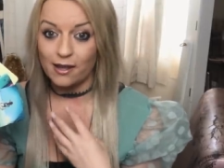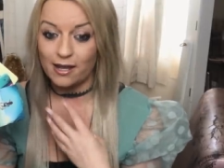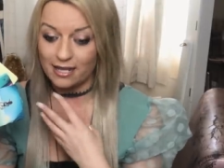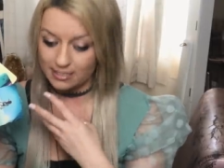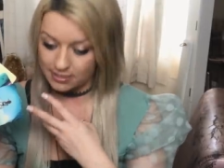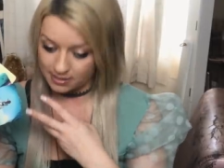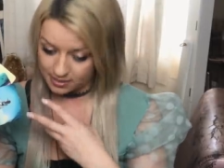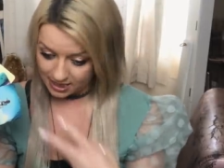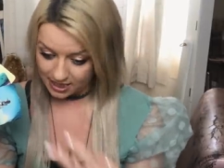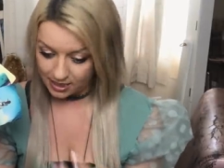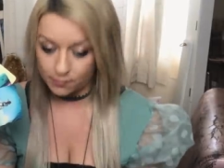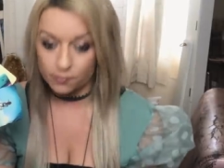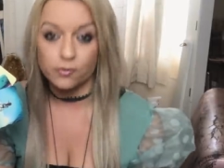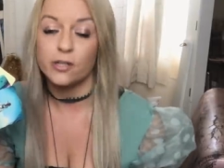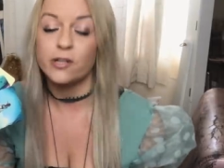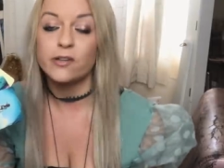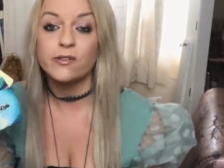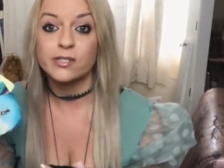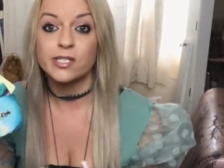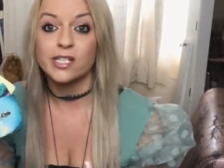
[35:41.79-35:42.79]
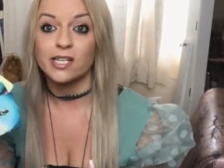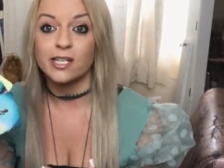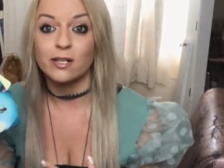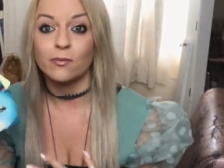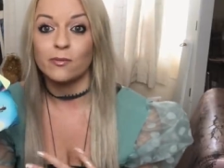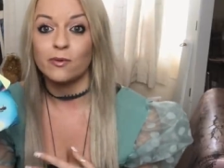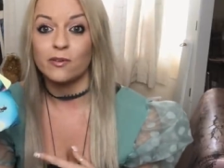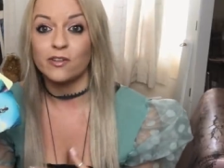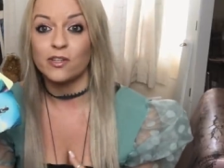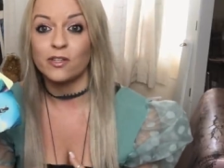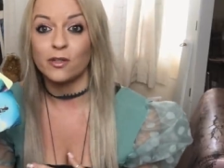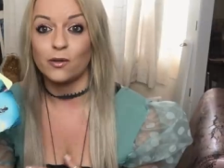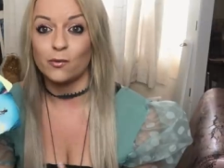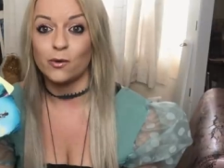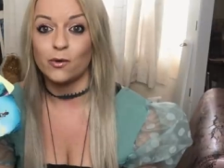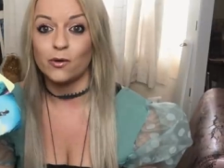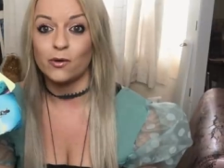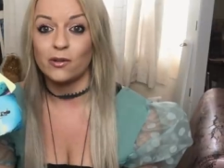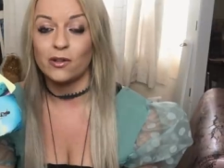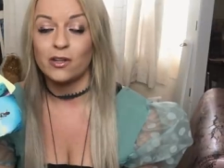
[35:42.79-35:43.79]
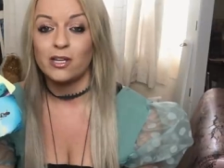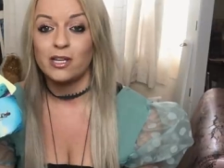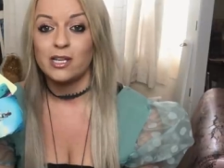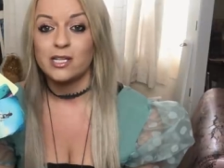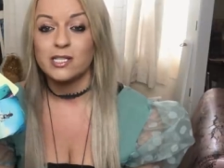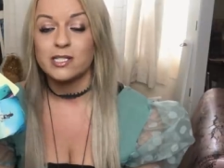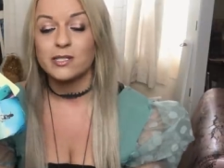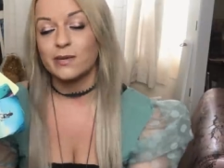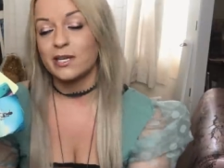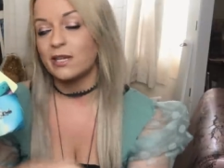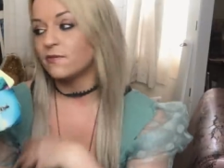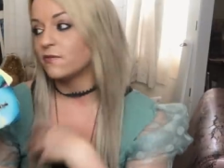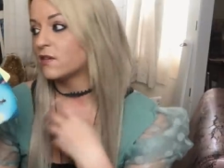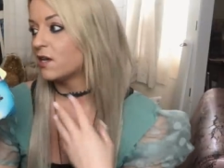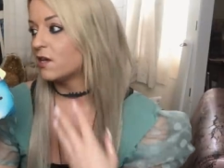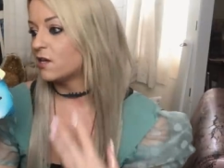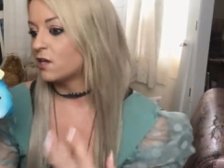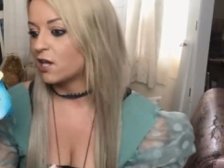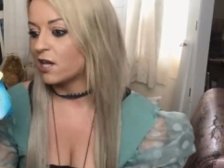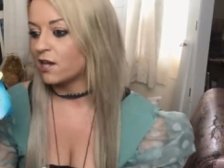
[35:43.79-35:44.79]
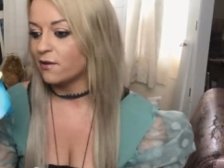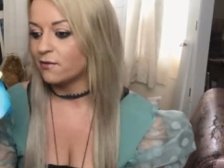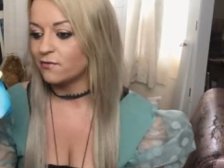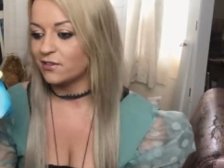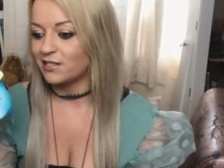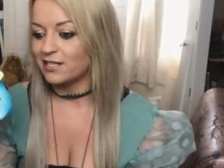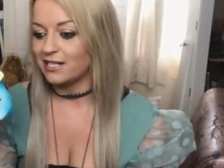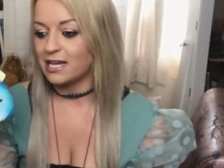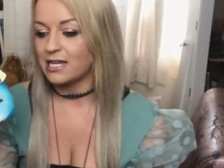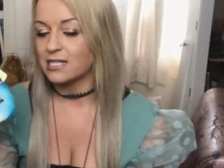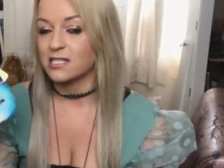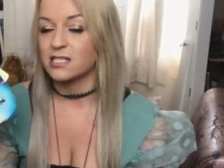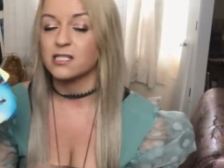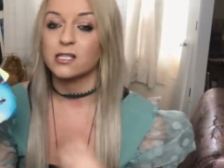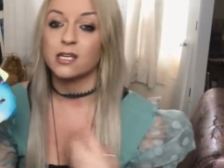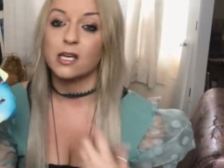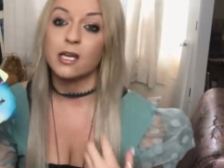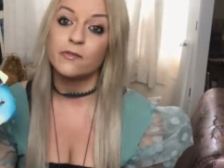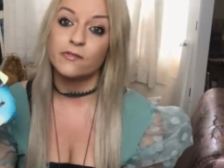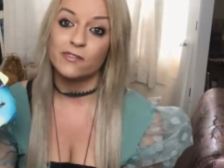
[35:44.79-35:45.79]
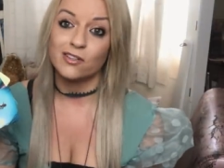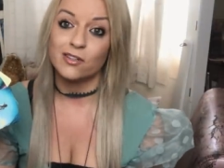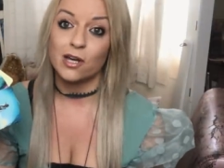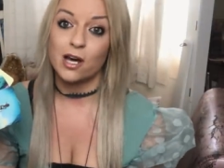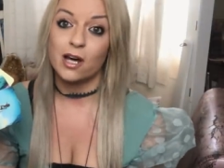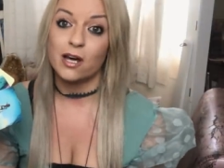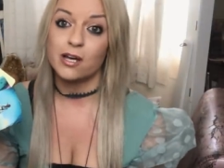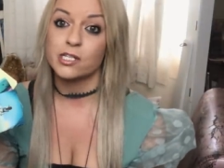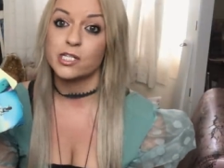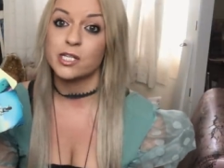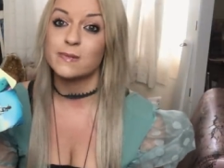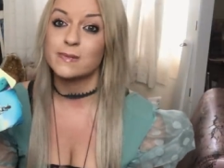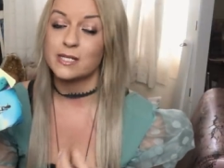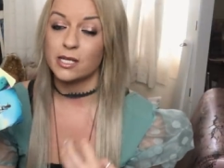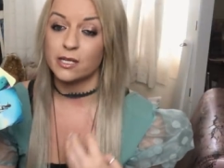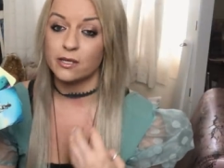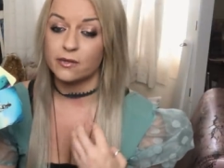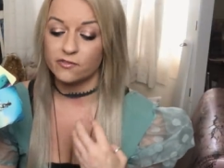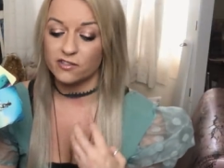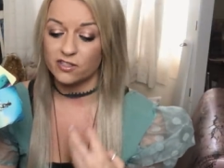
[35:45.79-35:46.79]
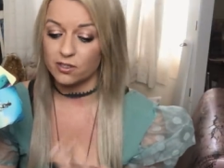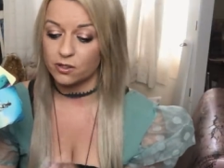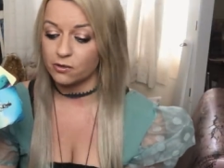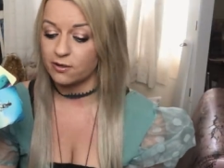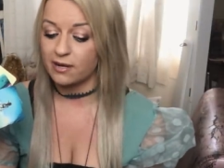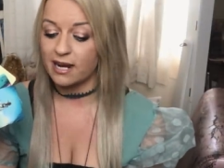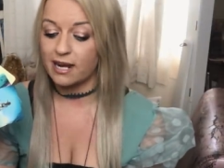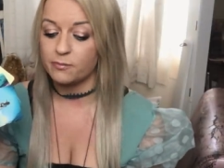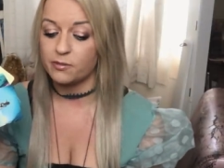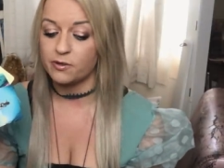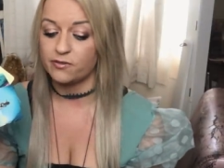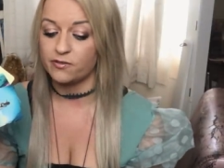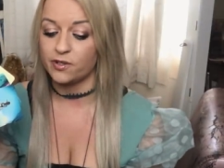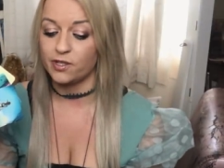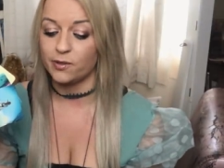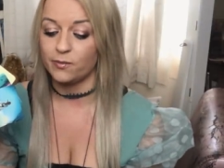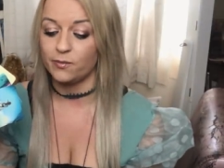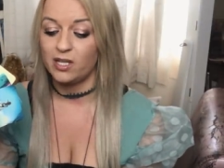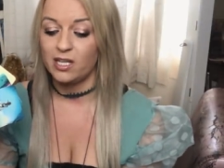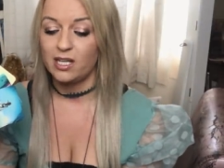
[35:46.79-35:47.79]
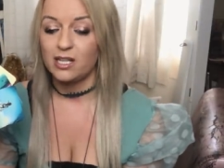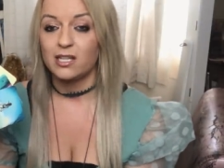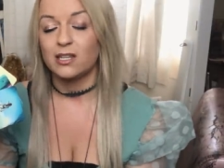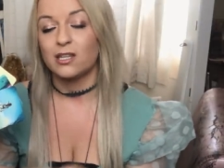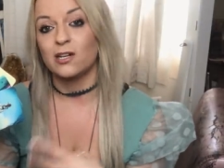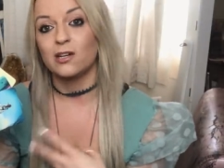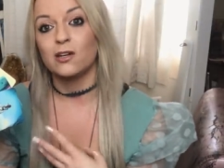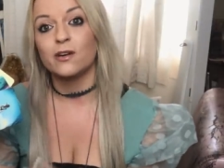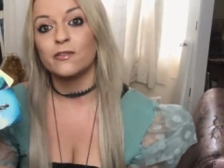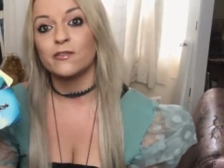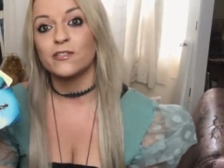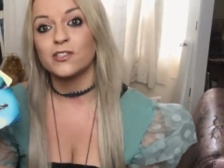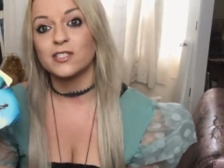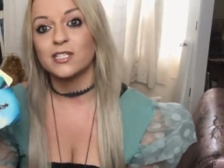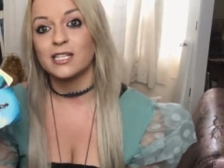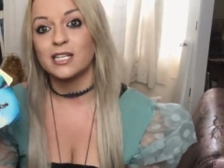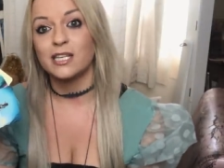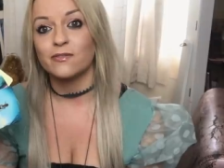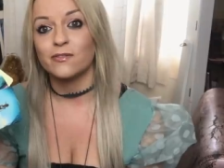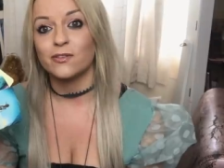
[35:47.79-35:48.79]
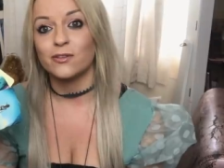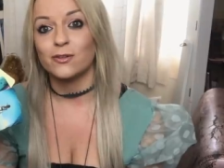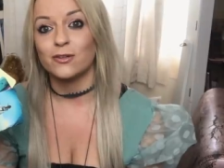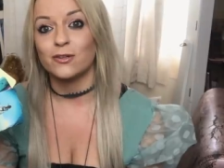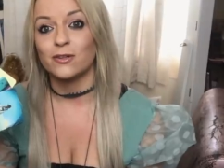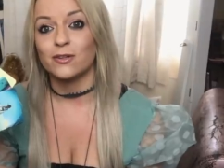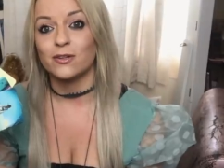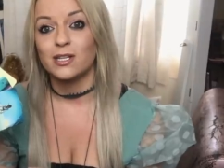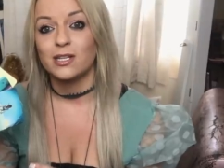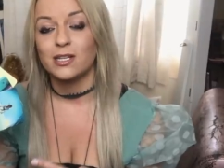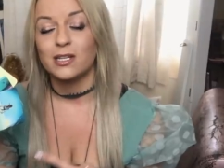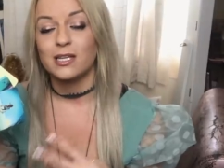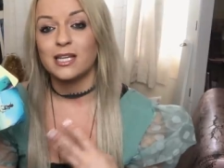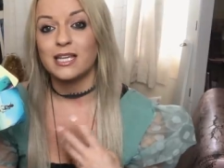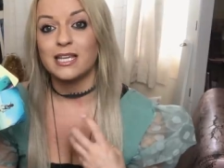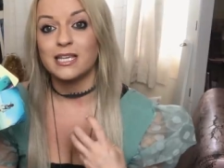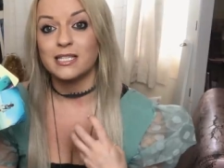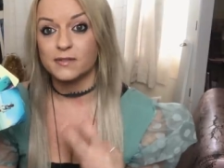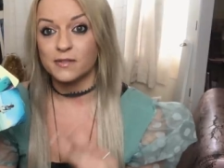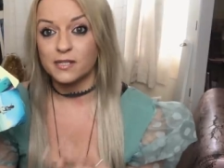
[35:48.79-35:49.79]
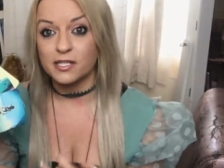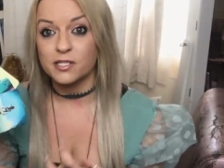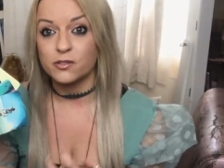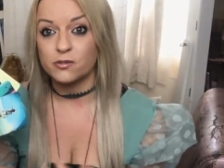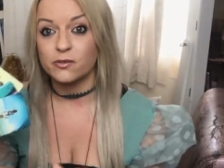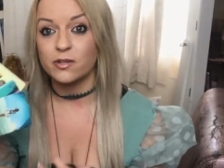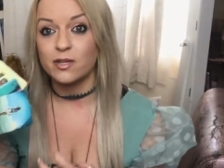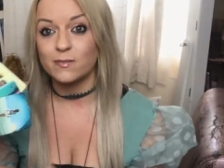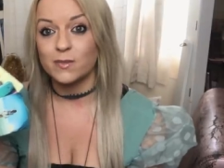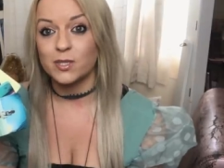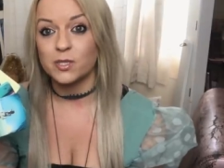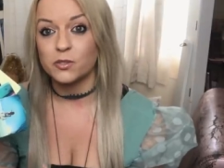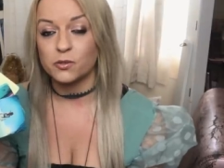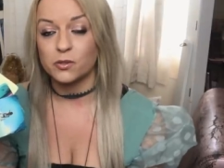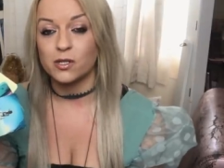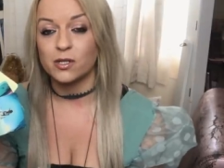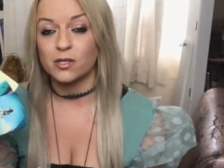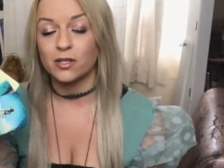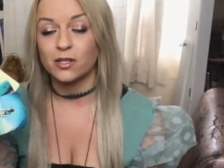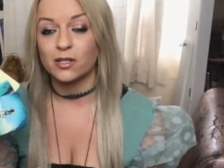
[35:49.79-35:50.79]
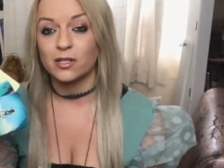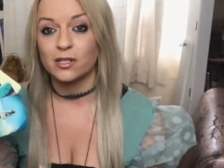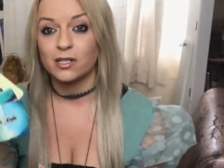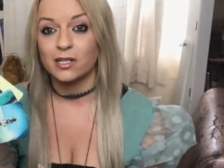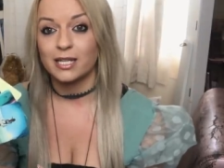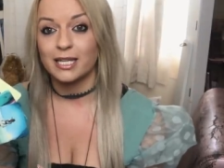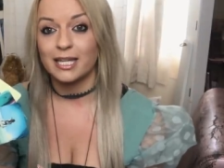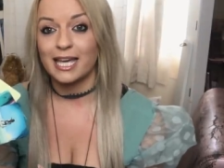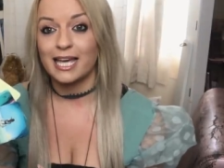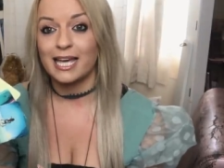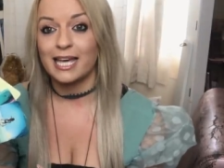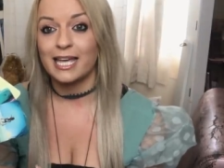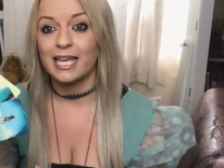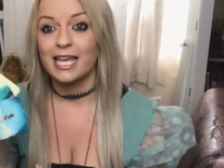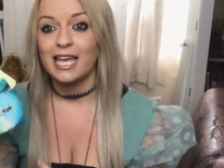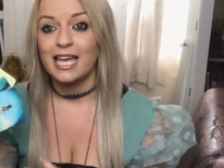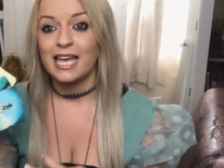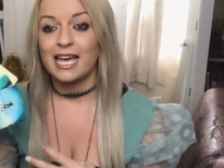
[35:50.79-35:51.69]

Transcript: is deep rooted within you all so even though you're going through the lessons and going through the hardships and going through the crap with them the love underneath it all is extremely strong okay